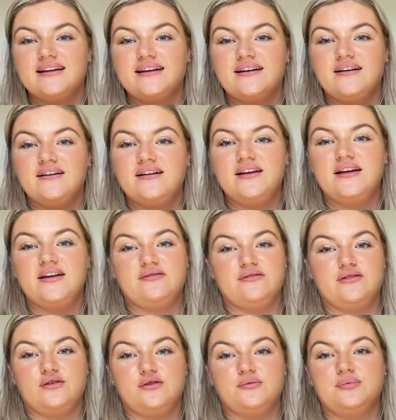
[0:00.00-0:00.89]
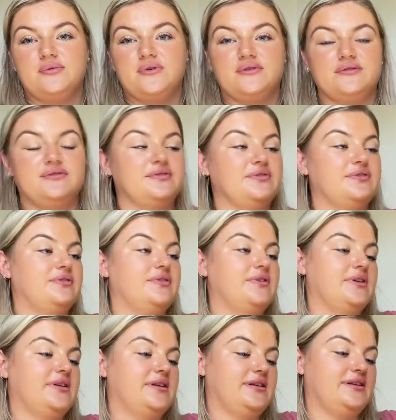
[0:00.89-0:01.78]
I have a couple of
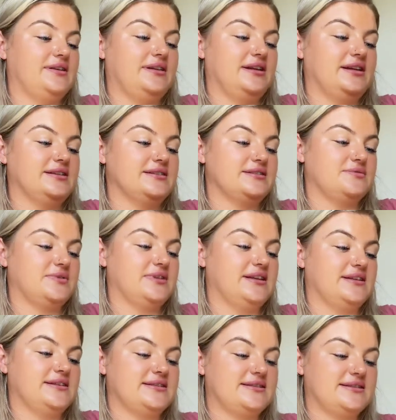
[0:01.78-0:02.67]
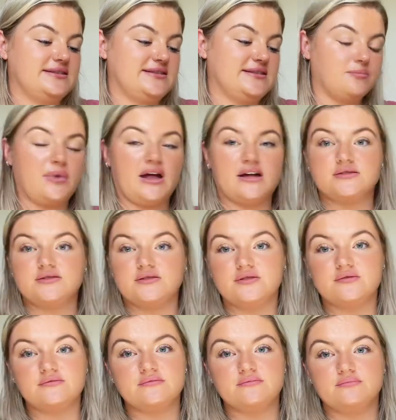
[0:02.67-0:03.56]
things with this
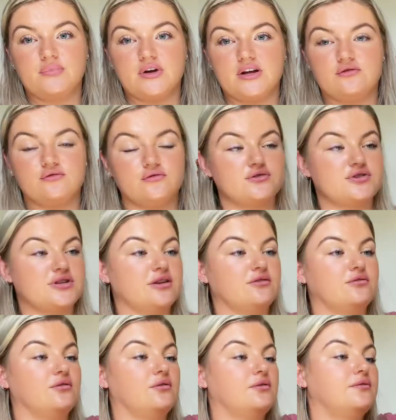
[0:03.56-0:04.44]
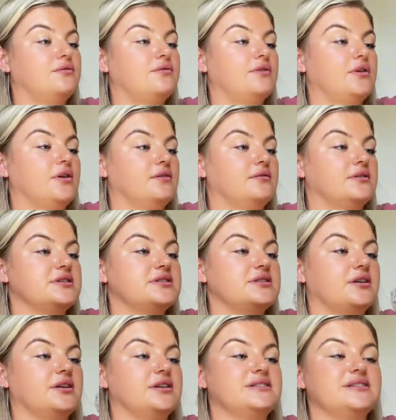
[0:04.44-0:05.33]
pattern by Crochet Grove. Love it.
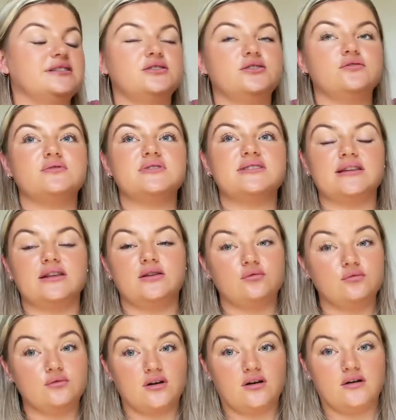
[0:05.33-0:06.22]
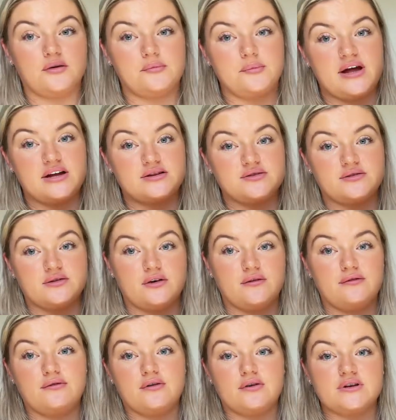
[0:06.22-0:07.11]
I did use the unicorn
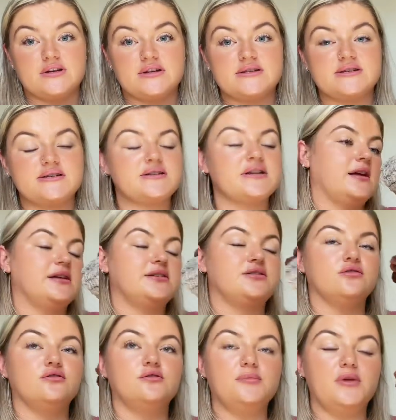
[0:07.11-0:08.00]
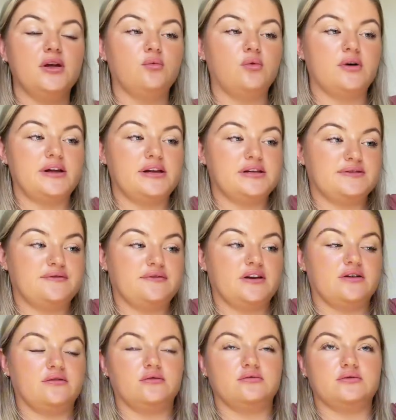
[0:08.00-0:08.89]
pattern for this. It took me a while to
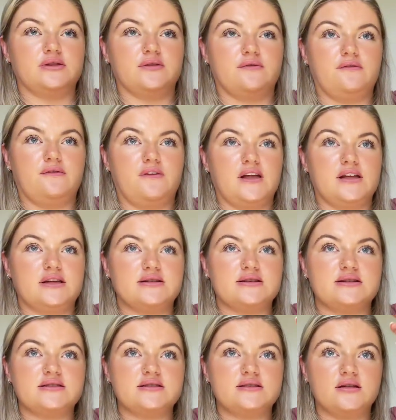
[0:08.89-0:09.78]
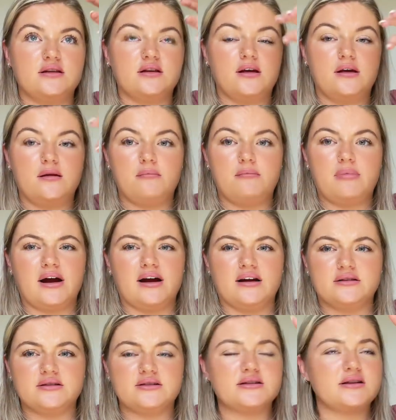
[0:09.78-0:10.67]
figure out the face
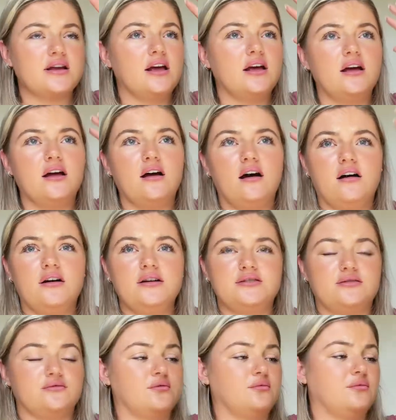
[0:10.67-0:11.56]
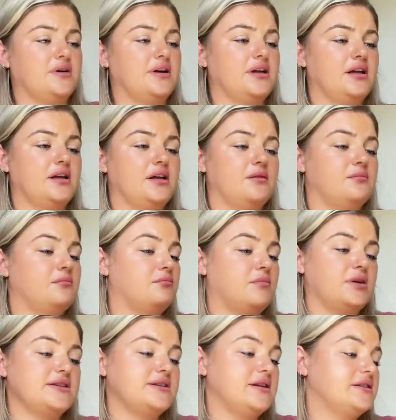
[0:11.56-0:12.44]
part. I don't know why.
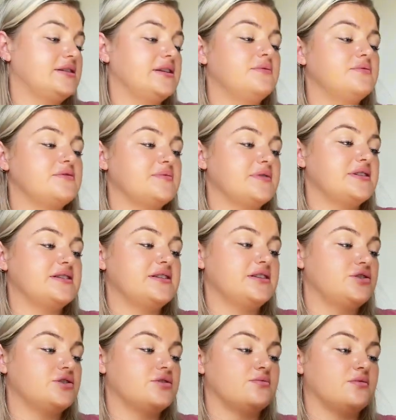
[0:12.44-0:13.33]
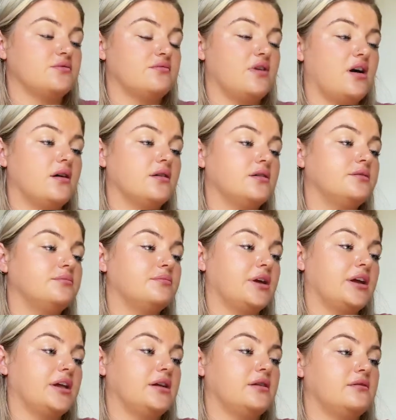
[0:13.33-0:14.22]
I think it was my stitches were wrong,
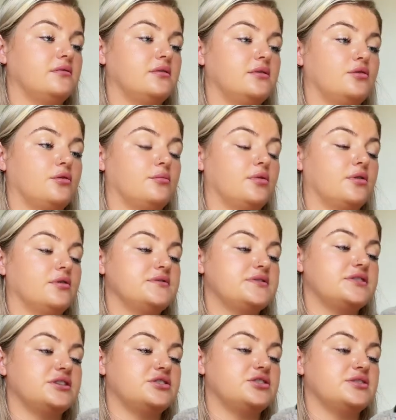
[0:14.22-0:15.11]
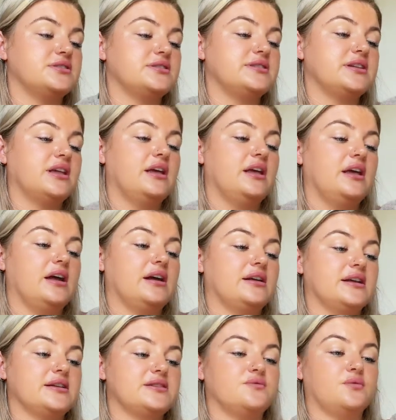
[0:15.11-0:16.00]
my number of stitches,
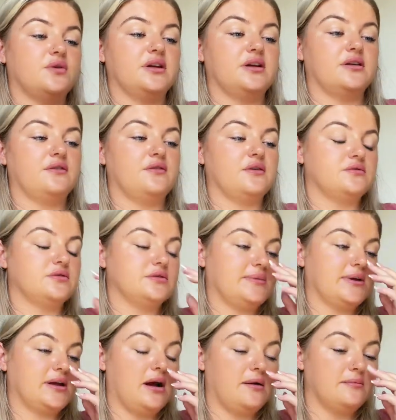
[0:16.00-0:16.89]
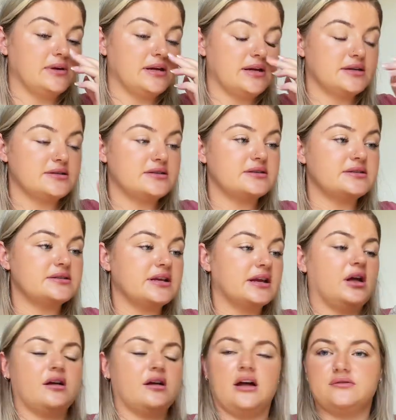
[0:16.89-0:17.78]
and that's why I found it a bit complicated.
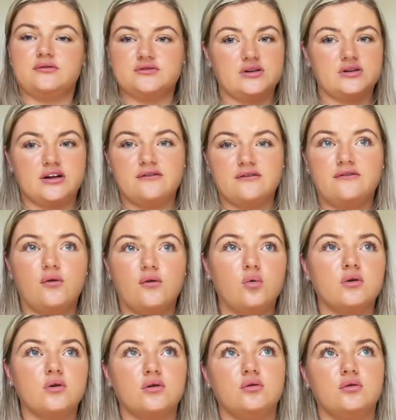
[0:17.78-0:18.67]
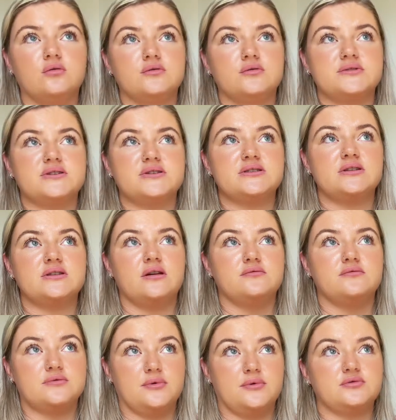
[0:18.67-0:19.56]
After like 4 goes, I
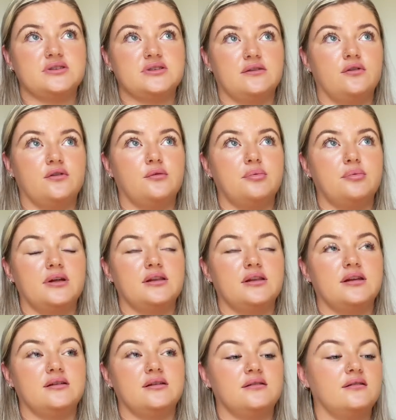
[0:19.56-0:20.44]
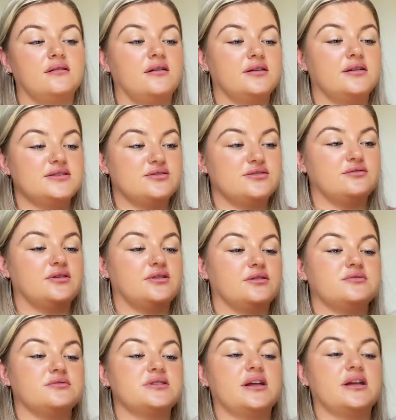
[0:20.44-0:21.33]
was about to give up, and then I stuck it
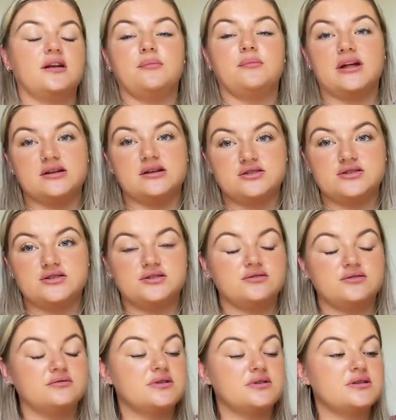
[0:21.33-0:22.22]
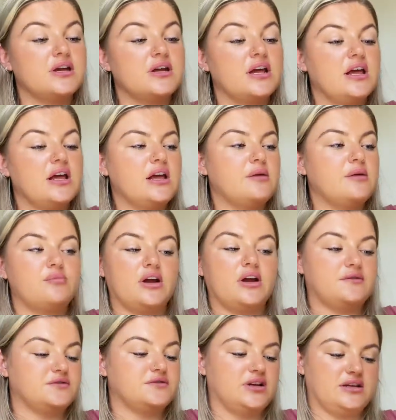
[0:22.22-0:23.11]
out and I managed to do it. But
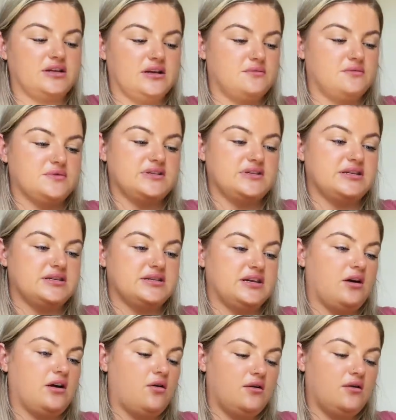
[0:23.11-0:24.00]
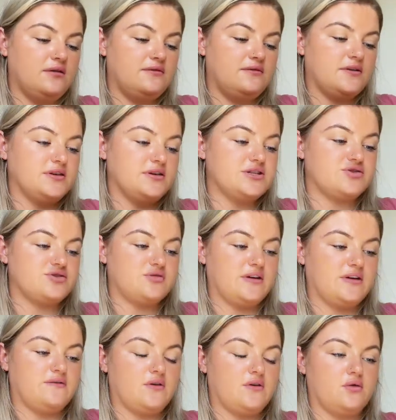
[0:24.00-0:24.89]
after that, then it was easy. All very
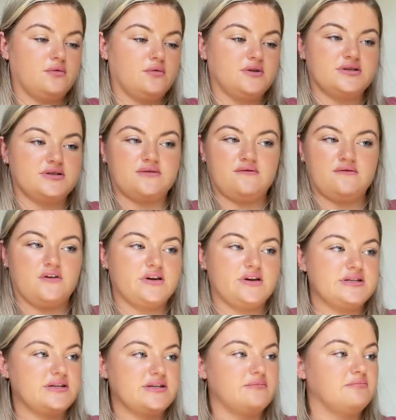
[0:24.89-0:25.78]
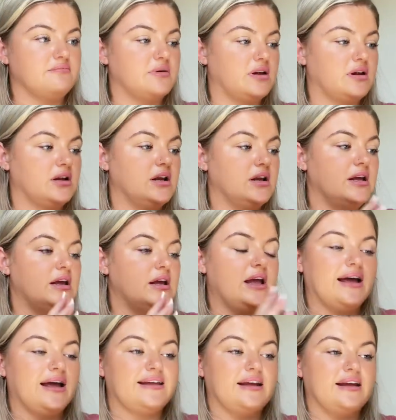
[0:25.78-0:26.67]
straightforward, very simple.
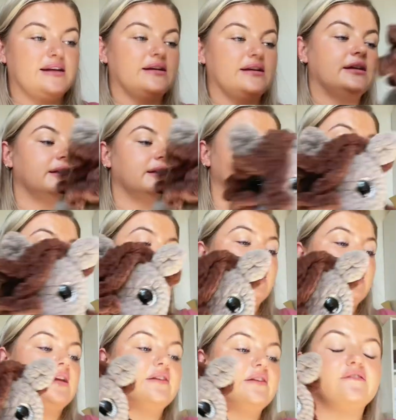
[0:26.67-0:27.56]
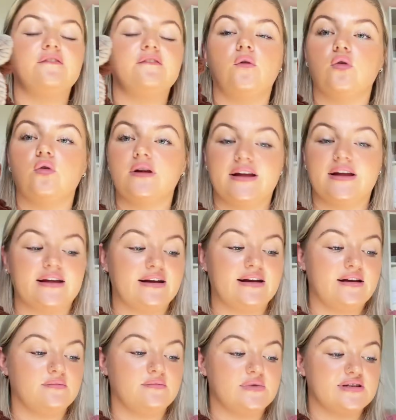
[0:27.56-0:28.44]
Again, any 4-legged
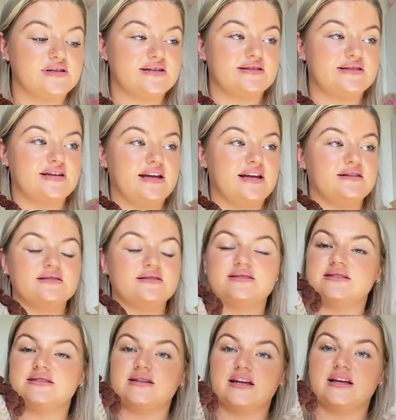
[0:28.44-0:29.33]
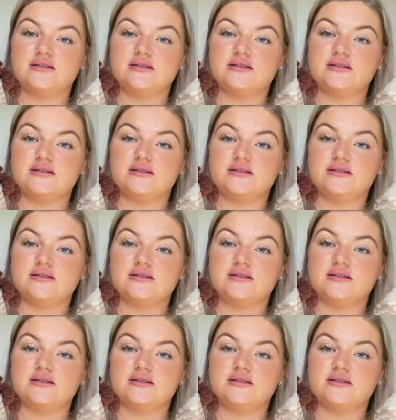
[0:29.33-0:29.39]
animals tend to take